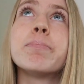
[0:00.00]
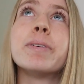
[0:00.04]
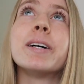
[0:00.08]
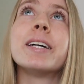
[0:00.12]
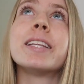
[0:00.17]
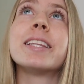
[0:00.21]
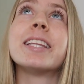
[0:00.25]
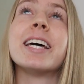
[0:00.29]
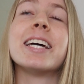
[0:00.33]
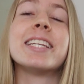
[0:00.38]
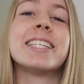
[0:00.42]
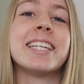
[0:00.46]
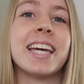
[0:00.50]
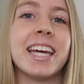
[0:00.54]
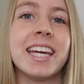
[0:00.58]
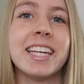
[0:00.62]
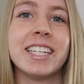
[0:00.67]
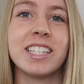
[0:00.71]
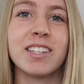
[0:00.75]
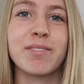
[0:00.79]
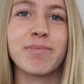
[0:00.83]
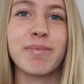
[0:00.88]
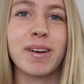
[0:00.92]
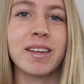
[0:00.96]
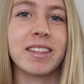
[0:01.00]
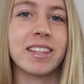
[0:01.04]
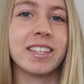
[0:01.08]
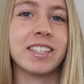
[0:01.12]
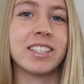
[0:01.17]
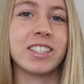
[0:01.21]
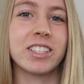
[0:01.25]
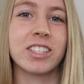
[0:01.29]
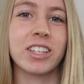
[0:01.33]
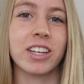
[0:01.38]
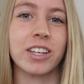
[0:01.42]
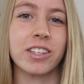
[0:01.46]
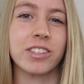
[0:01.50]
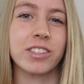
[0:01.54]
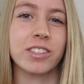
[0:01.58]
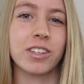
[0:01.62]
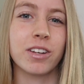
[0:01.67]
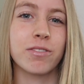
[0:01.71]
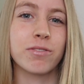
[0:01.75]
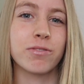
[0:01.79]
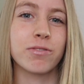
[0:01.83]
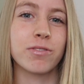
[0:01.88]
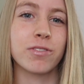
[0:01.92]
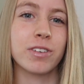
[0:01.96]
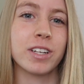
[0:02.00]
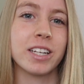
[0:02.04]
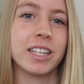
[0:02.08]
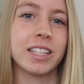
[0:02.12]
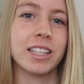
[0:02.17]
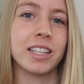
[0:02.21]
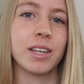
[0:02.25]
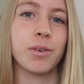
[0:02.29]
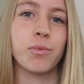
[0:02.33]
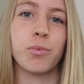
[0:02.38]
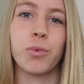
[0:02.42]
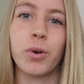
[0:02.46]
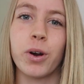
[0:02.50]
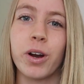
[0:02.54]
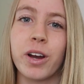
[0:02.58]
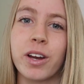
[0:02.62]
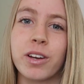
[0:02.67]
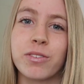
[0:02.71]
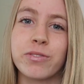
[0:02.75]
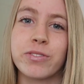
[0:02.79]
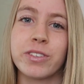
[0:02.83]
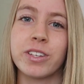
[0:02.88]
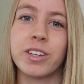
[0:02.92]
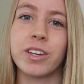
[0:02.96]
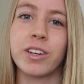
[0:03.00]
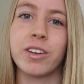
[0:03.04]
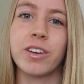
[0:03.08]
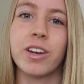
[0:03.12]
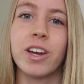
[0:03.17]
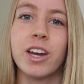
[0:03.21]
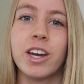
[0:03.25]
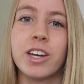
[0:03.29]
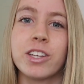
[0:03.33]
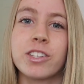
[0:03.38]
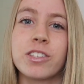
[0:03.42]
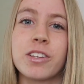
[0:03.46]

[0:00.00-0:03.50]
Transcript: but their teaching methods just don't really work for you.